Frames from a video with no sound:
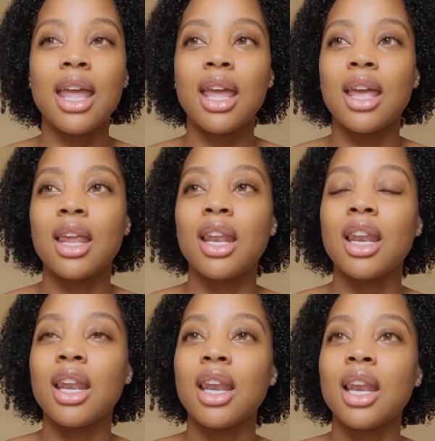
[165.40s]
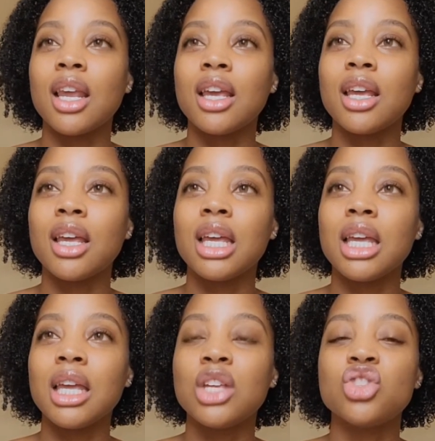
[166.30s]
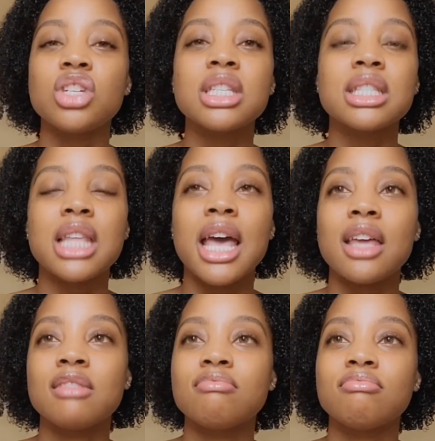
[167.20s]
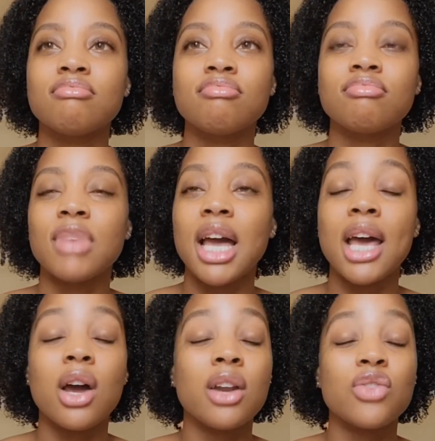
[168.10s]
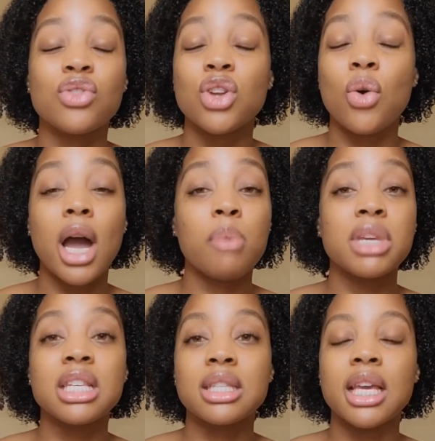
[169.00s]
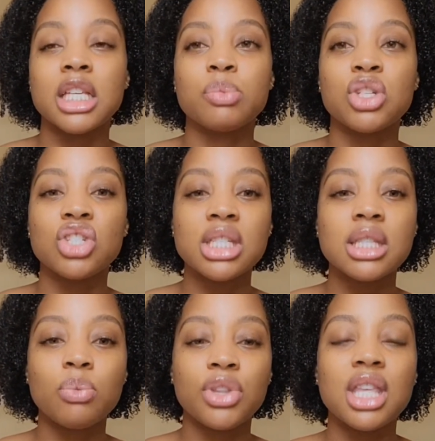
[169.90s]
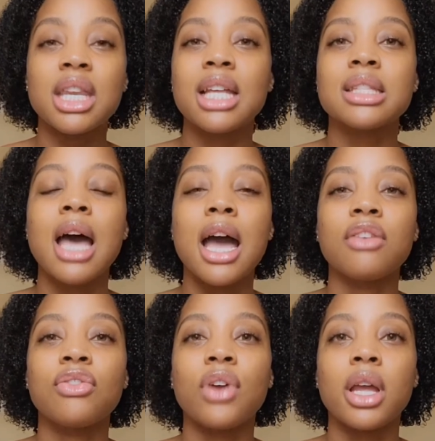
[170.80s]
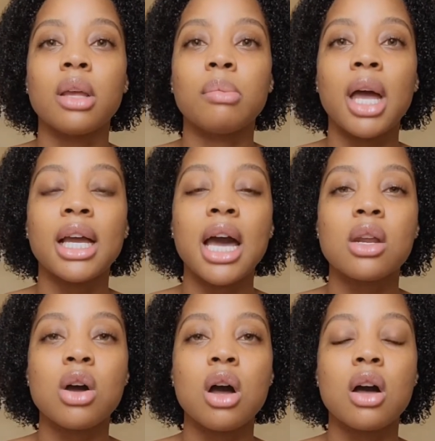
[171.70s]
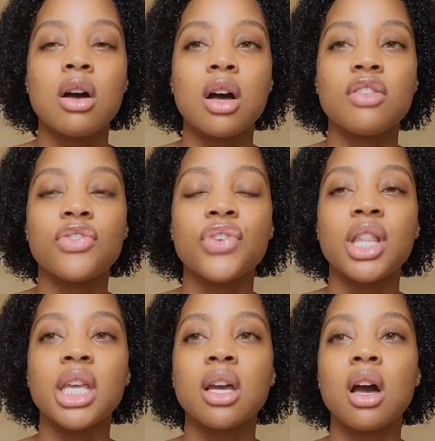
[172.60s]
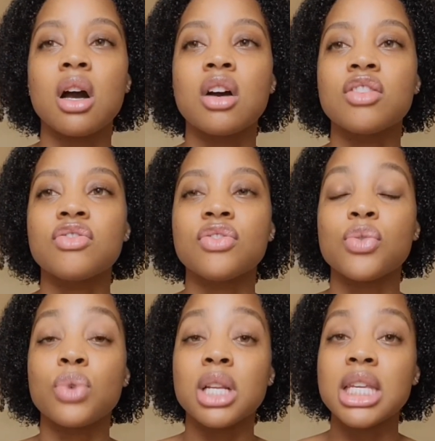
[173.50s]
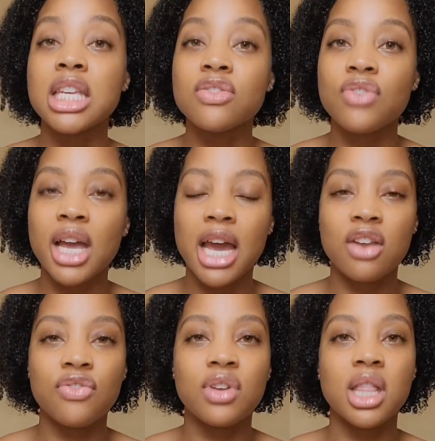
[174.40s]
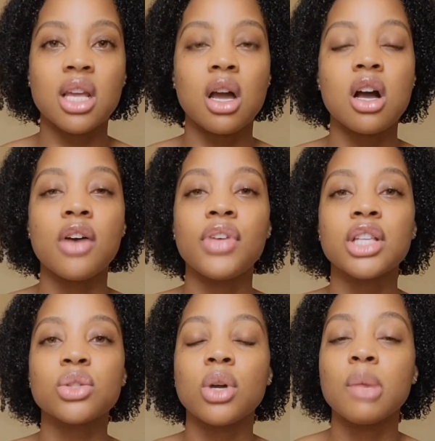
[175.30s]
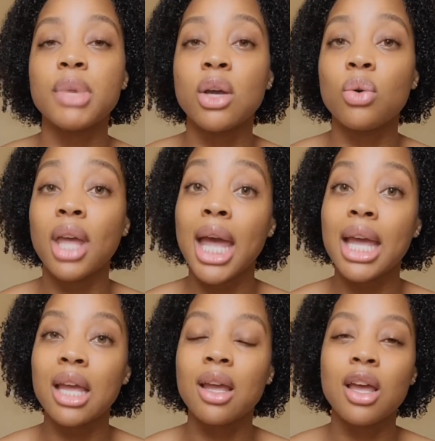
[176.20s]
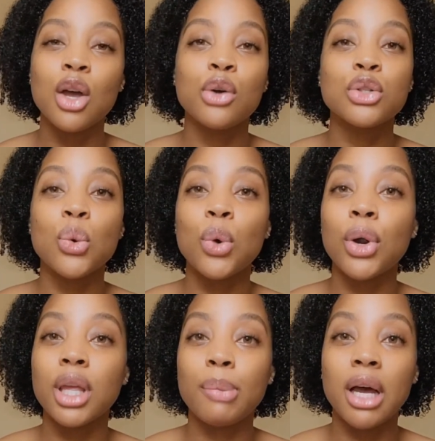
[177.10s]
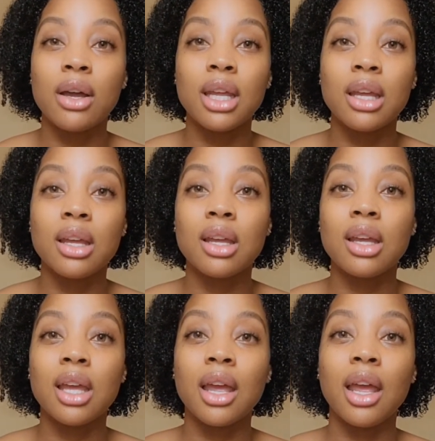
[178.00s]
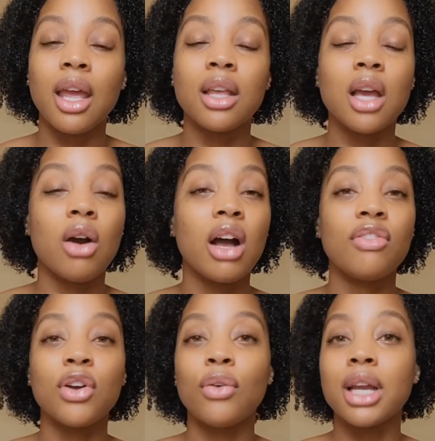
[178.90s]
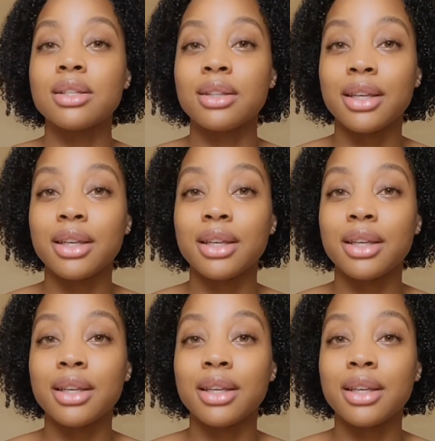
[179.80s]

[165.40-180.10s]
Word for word: And and just that I don't even know how many seconds, but just within that time frame, I got a, a, a feeling of relief. I got a feeling of it's going to be okay. Don't worry about it. And y'all, I fell right to